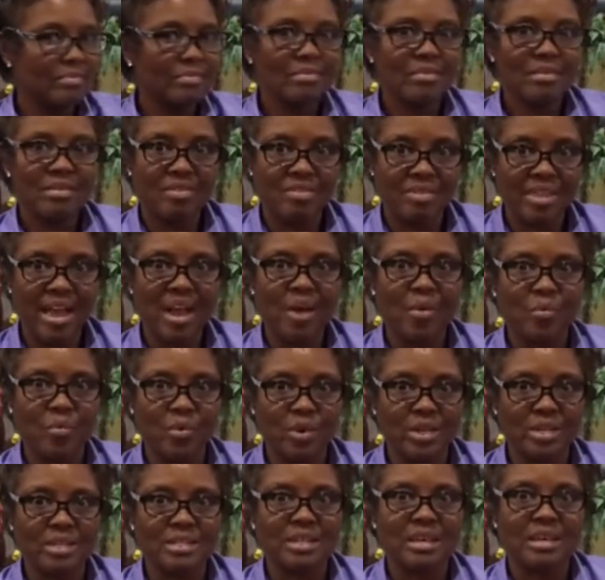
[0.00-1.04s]
That
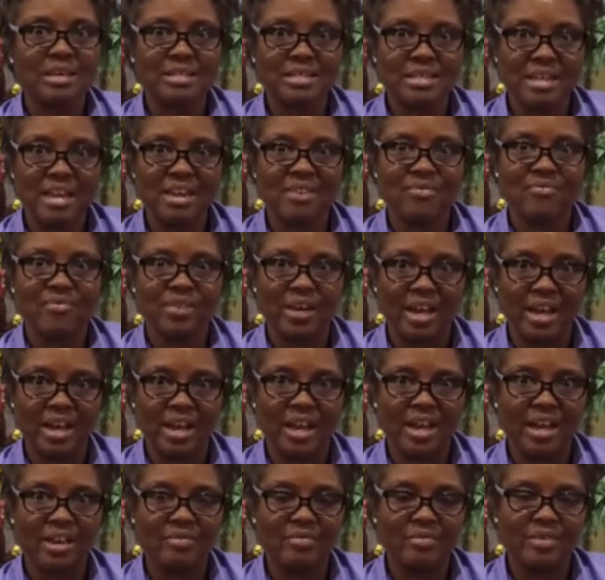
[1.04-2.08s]
was day
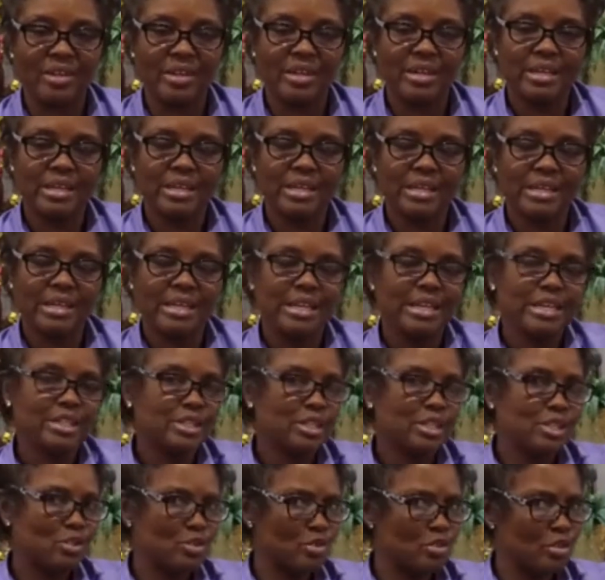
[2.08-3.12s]
five.
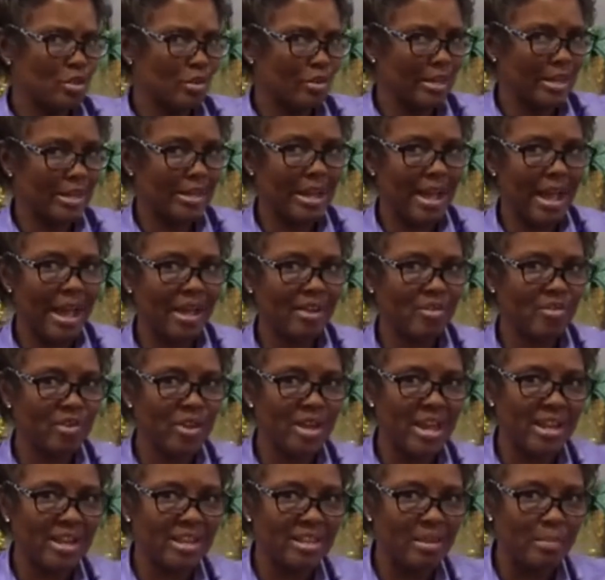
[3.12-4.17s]
Did you know that God
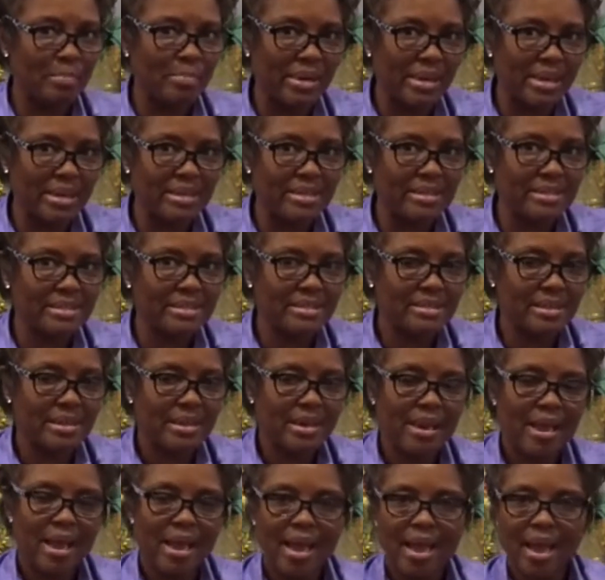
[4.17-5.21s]
created the bees?
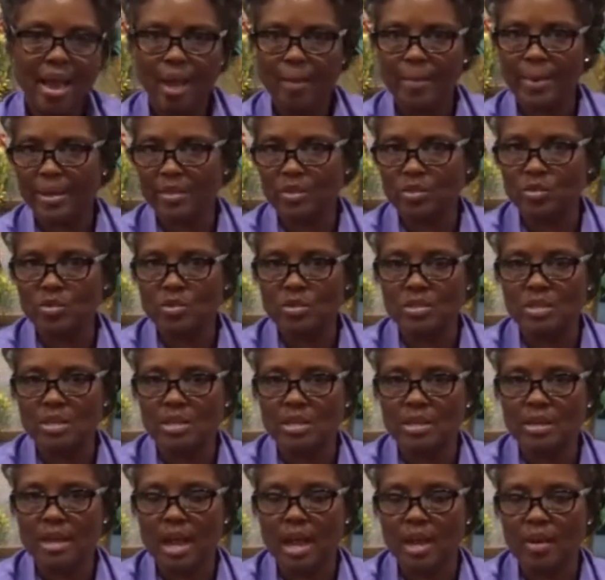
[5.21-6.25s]
How about do you think
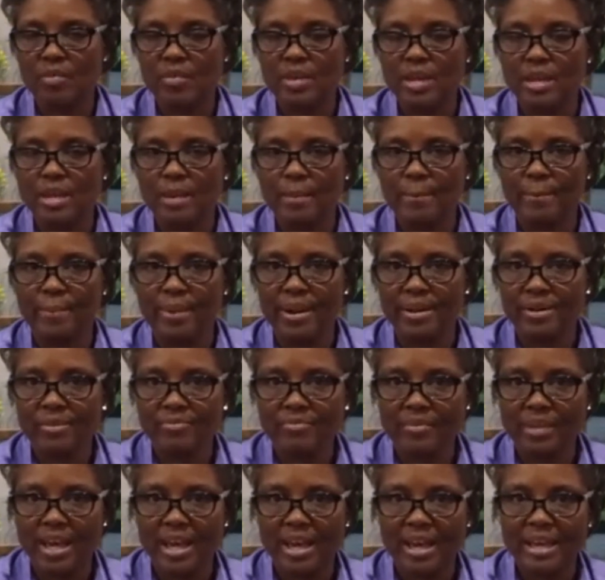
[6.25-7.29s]
God created
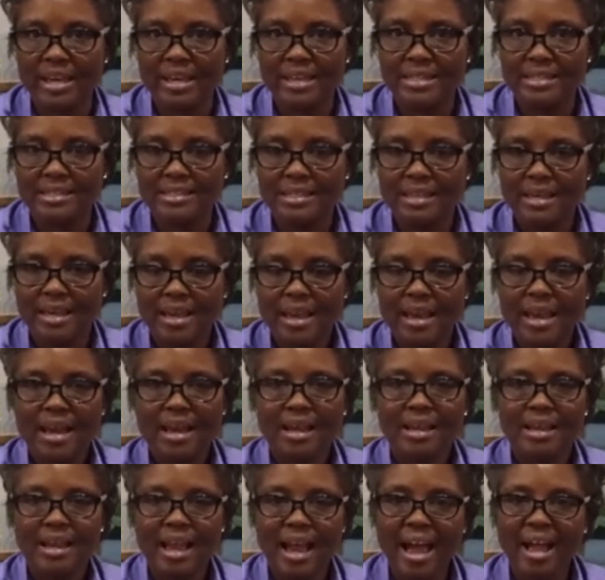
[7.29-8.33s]
butterflies?
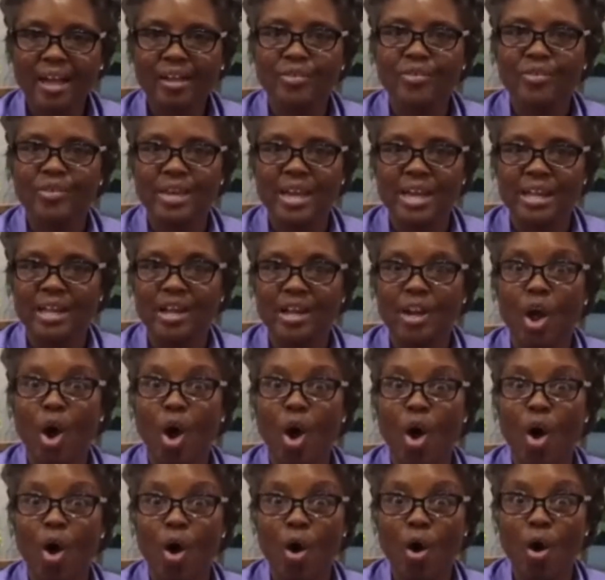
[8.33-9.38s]
God created
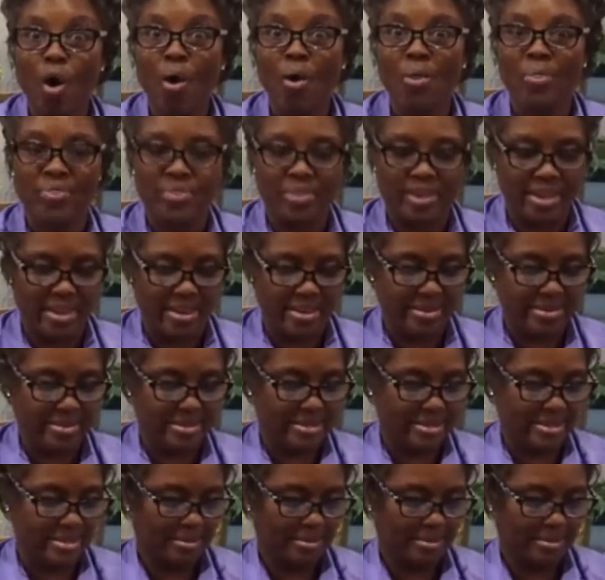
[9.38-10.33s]
all things.